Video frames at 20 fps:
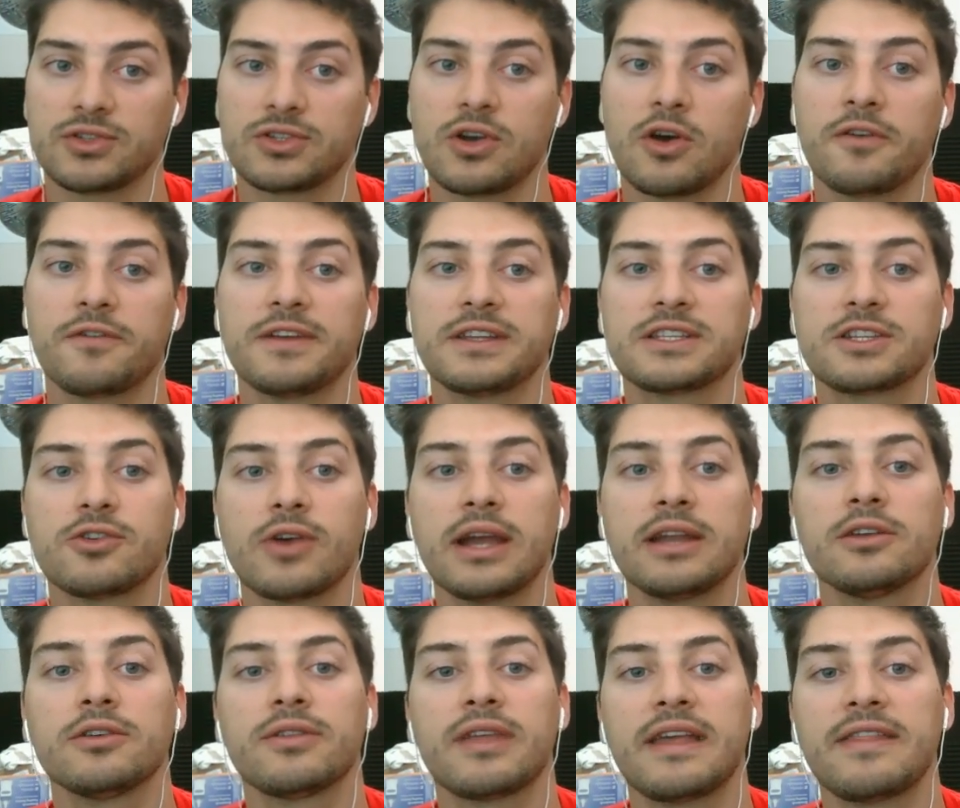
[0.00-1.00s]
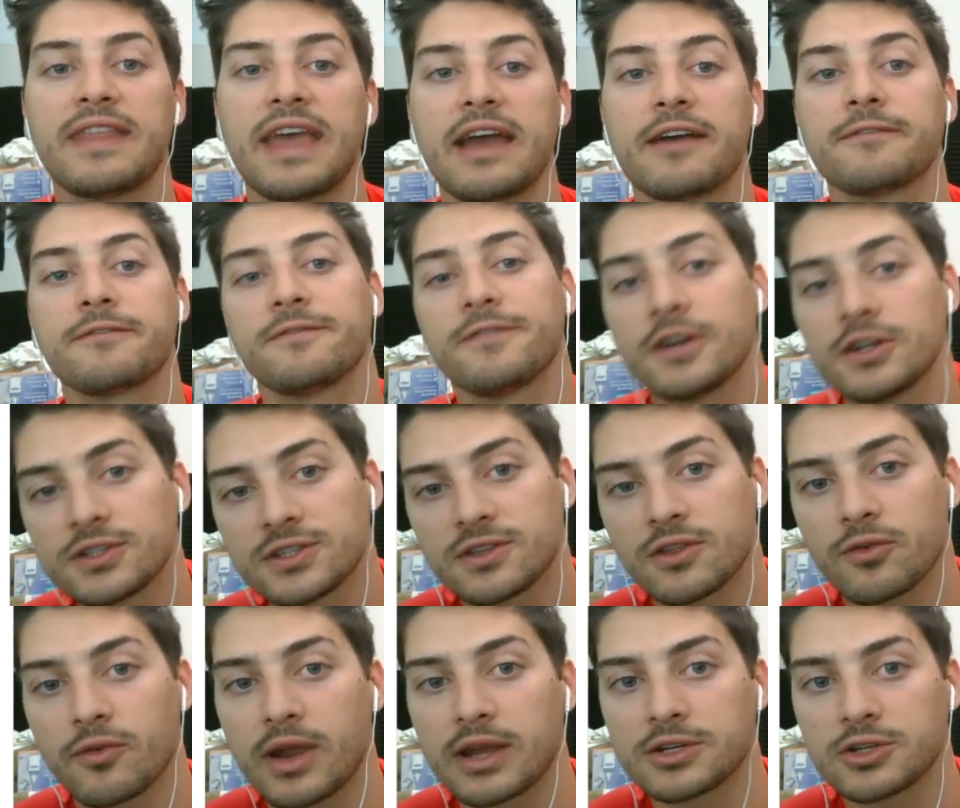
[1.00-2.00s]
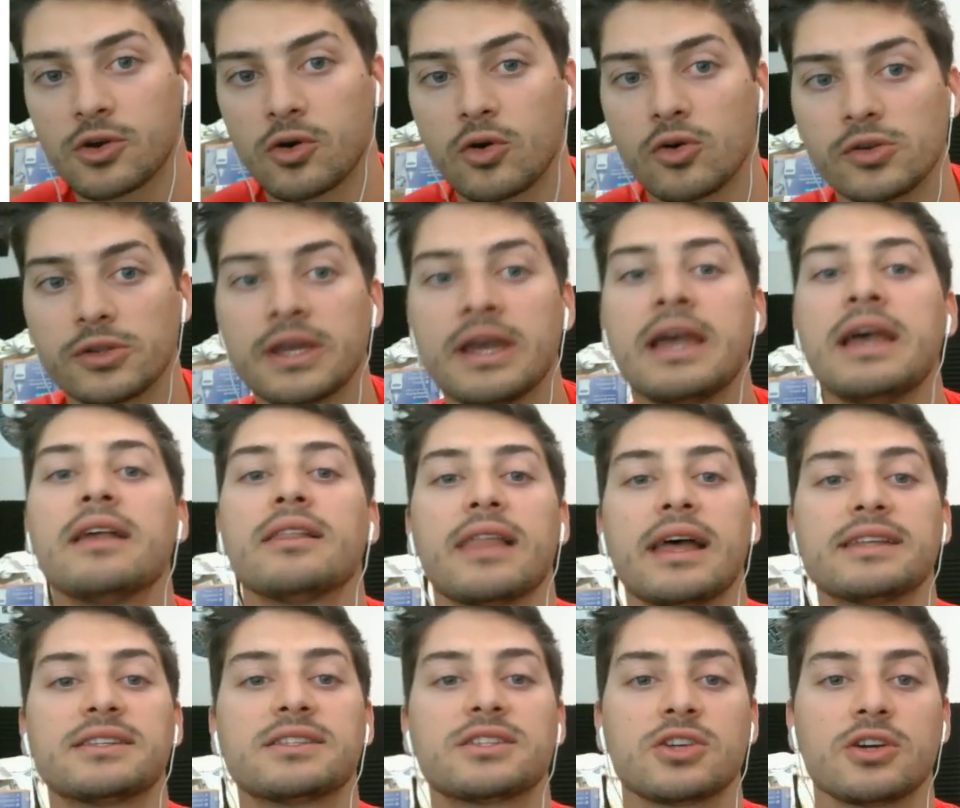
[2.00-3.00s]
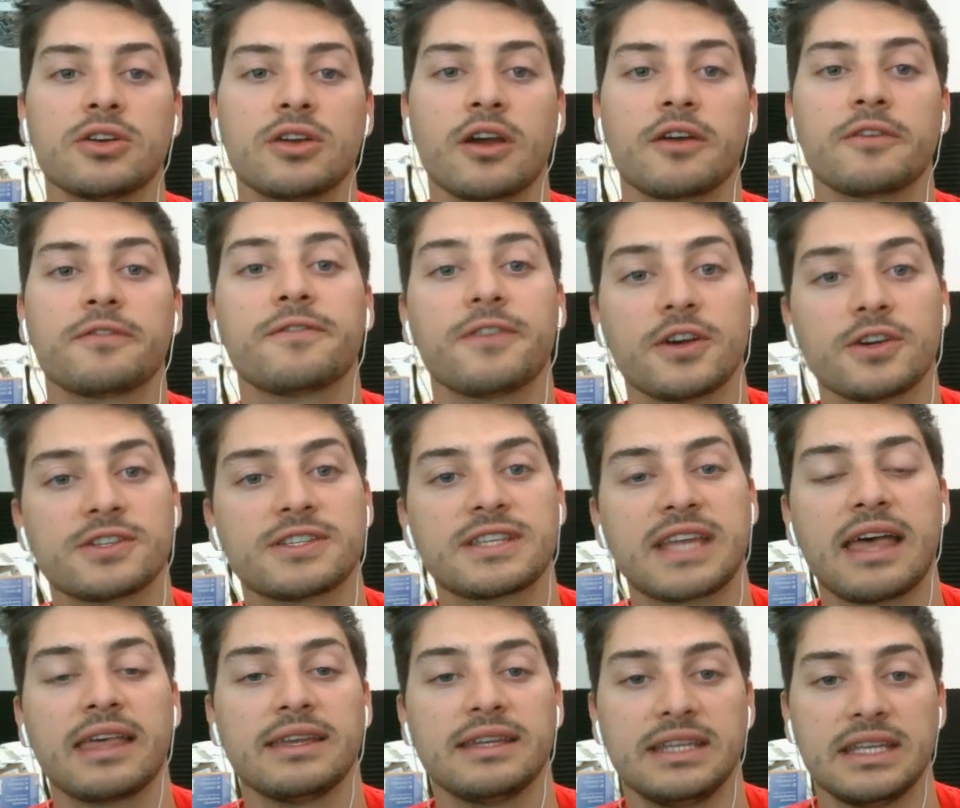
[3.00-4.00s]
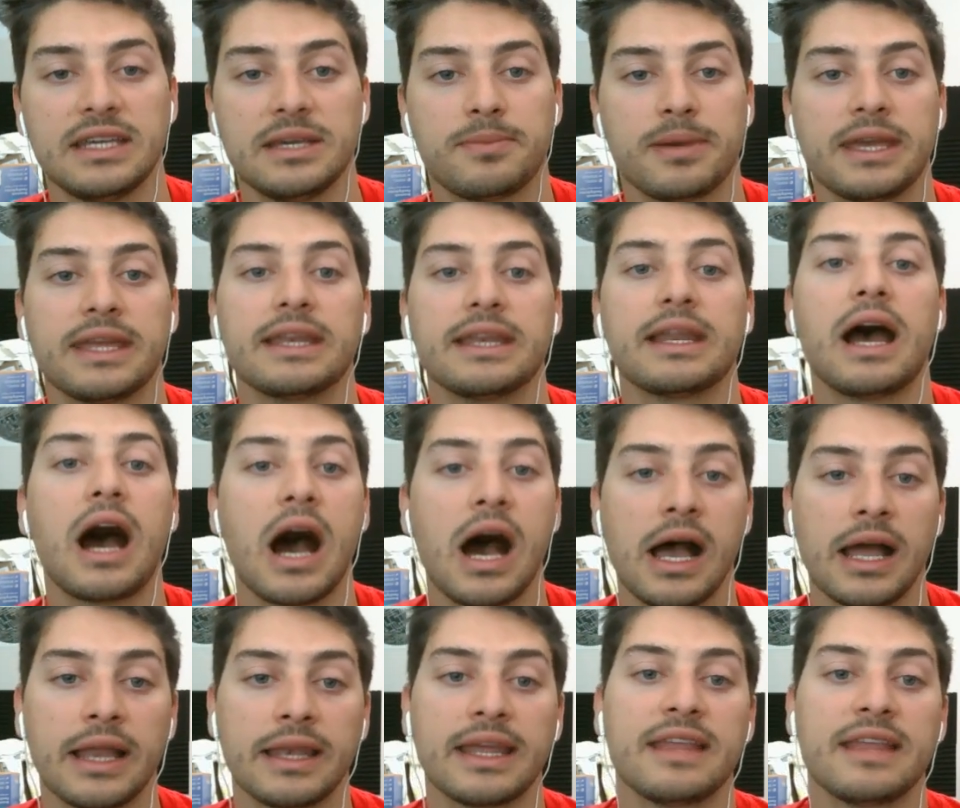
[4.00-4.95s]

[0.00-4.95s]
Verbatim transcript: So if it's greater than that first threshold, let's turn our first LED pin on.